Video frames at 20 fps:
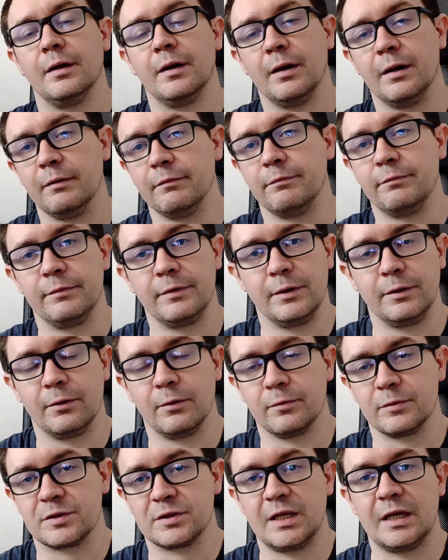of you
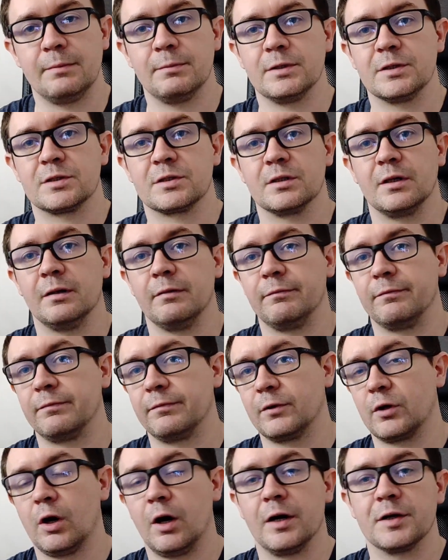know statements
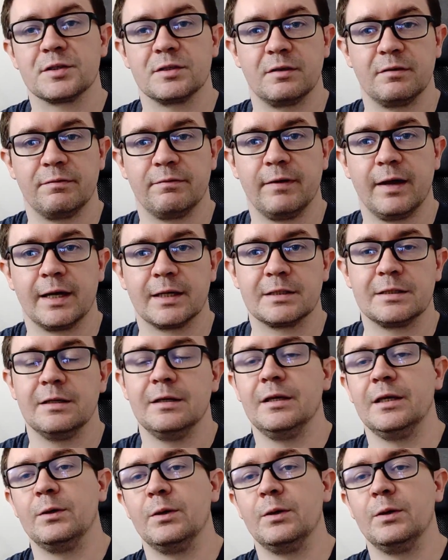of cause and effect.